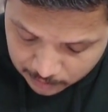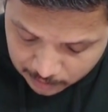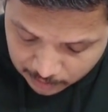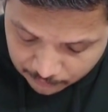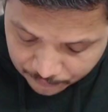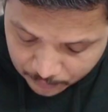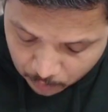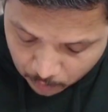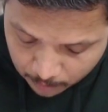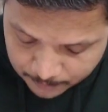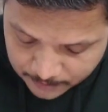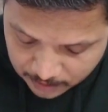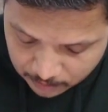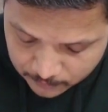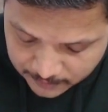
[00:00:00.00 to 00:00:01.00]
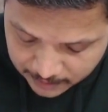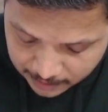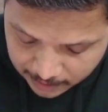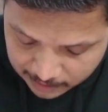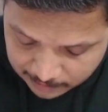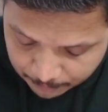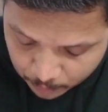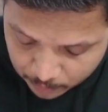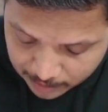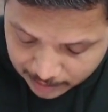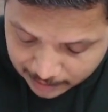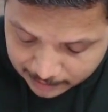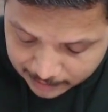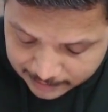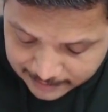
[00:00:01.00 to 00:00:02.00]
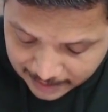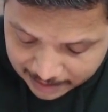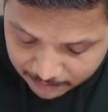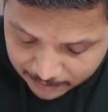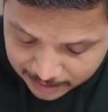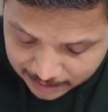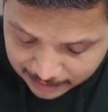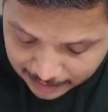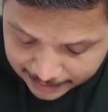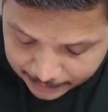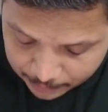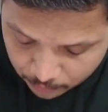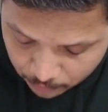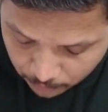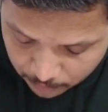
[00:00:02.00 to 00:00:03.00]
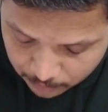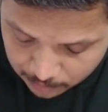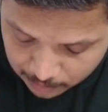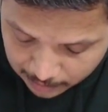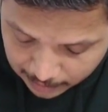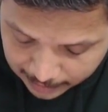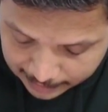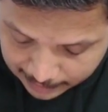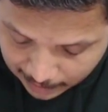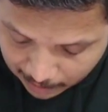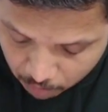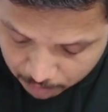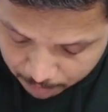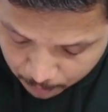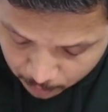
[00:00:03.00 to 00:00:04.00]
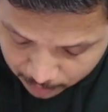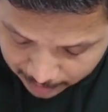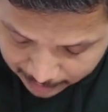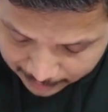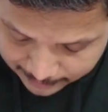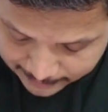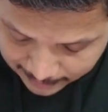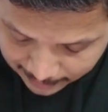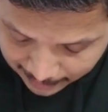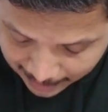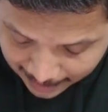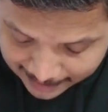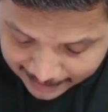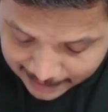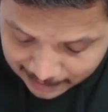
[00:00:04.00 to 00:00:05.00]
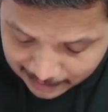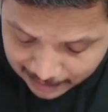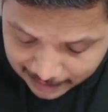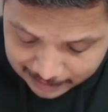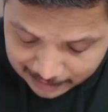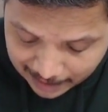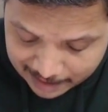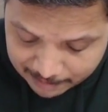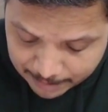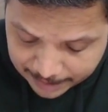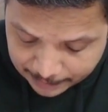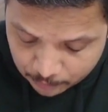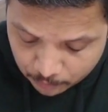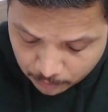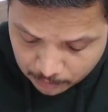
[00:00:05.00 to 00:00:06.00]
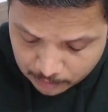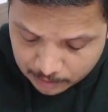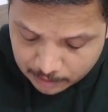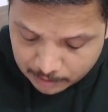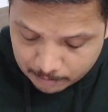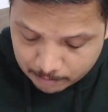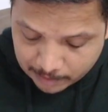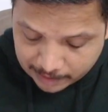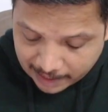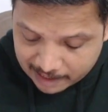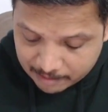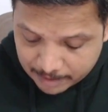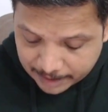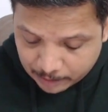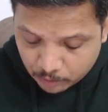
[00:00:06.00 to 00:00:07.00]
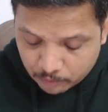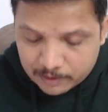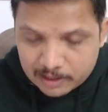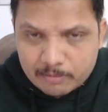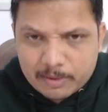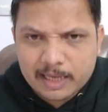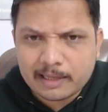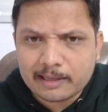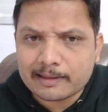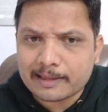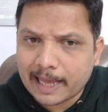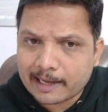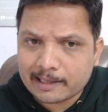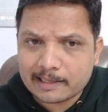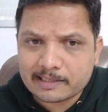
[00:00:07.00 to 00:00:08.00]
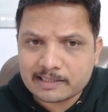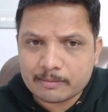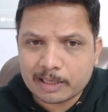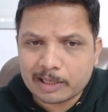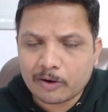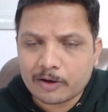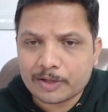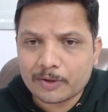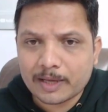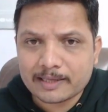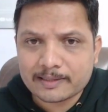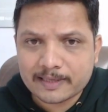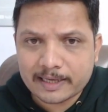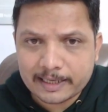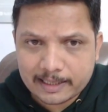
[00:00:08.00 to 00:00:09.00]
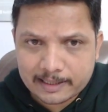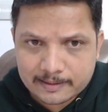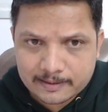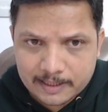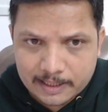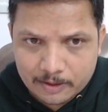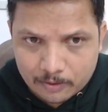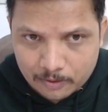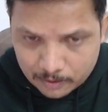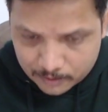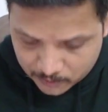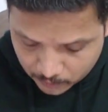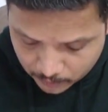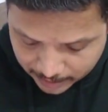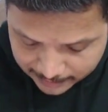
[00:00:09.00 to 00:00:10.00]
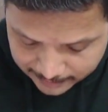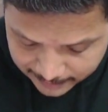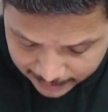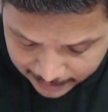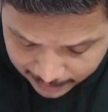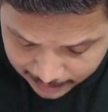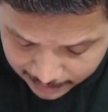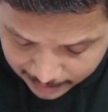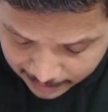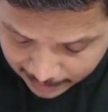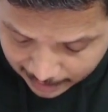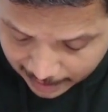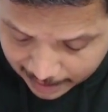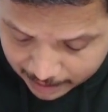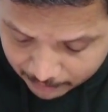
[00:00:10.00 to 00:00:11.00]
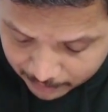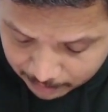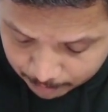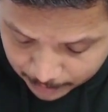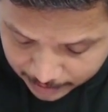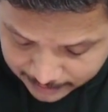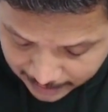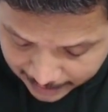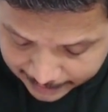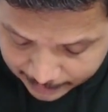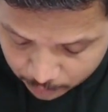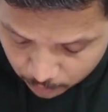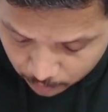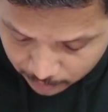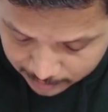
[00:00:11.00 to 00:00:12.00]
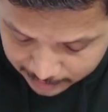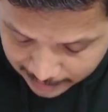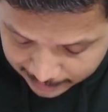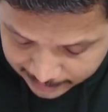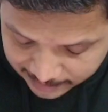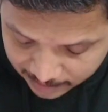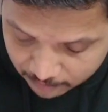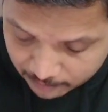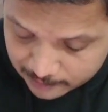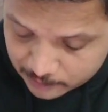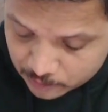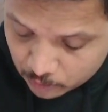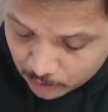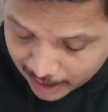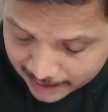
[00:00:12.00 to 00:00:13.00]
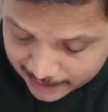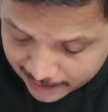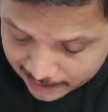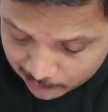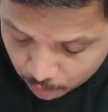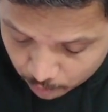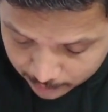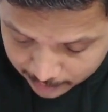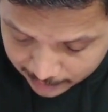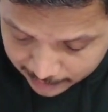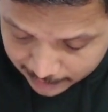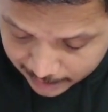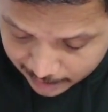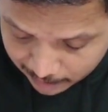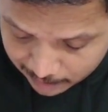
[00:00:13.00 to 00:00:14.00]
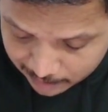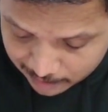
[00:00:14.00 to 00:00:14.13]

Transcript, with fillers: if you observe see input current is I1 and I2 and output currents are IL and IB2 but IB2 will be negligible or you can say it is 0 so you can say I1 plus I2 that is equals to IL over here